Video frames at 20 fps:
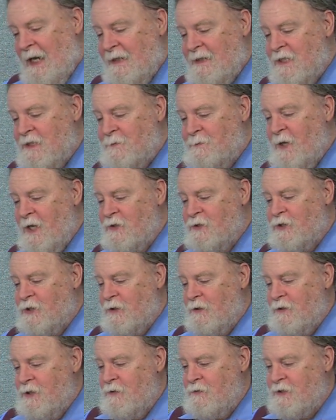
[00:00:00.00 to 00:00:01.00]
This
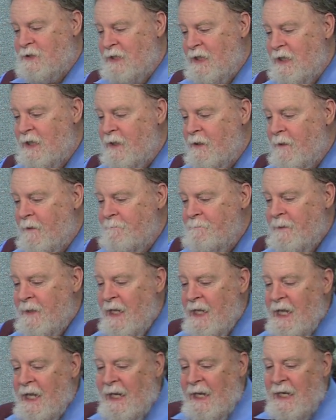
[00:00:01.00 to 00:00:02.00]
picture you see here
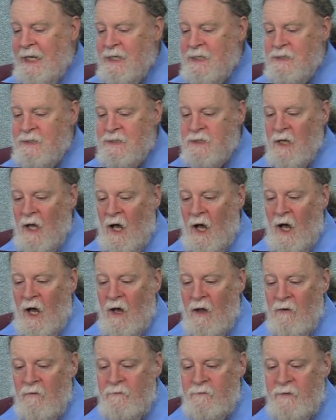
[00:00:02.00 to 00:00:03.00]
is
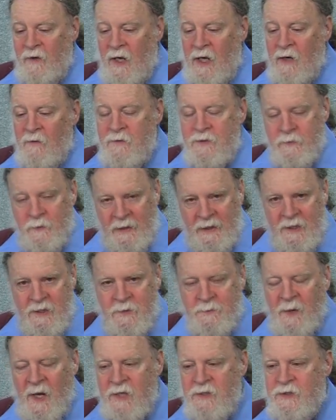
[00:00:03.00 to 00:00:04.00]
of, uh, it was
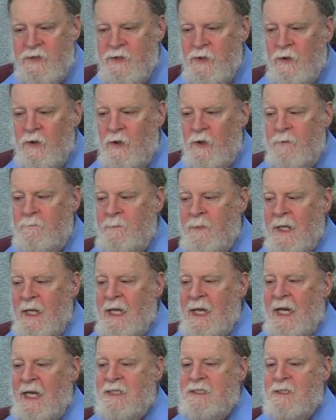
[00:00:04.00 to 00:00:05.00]
released by CERN.
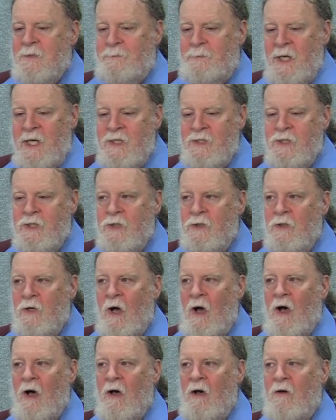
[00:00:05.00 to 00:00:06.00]
It's a picture
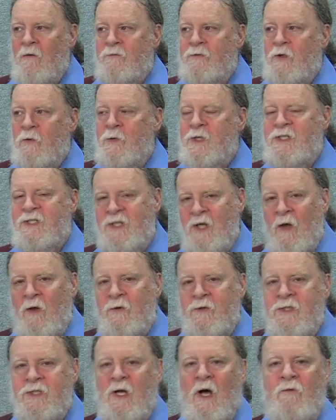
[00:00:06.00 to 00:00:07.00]
of the
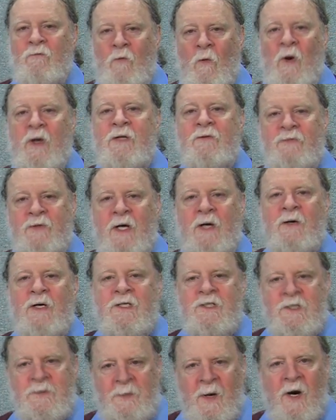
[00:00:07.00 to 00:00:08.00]
results of one of their
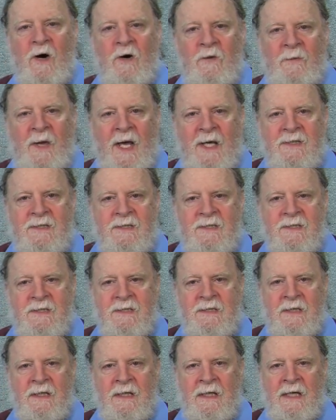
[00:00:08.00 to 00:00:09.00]

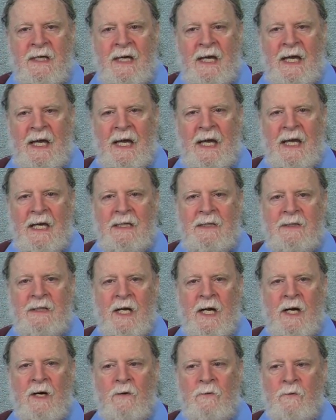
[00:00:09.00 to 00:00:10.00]
experiments in
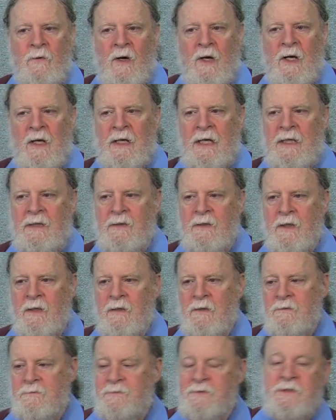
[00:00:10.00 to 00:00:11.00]
their, uh, in
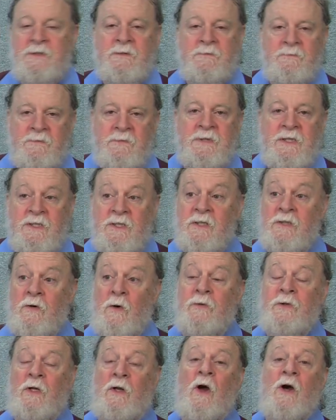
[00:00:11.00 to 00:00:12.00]
their it's
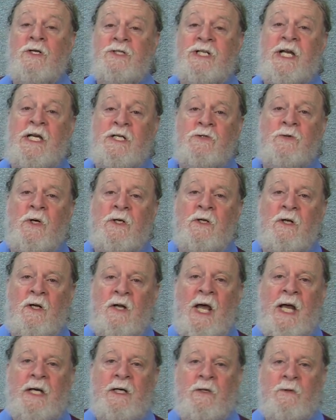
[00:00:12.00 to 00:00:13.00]
called the Large Hadron
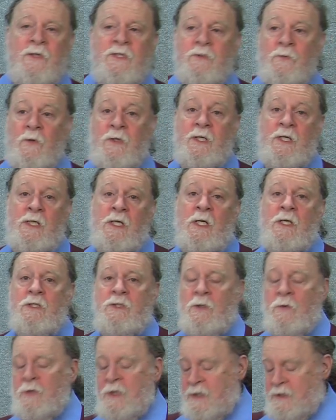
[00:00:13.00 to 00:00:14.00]
Collider. It's where they
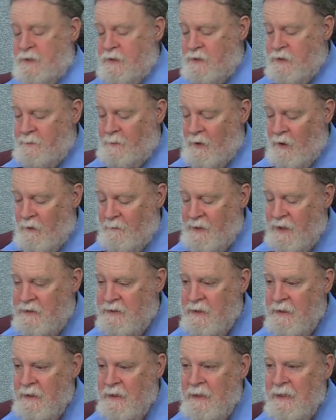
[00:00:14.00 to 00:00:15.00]
do these experiments.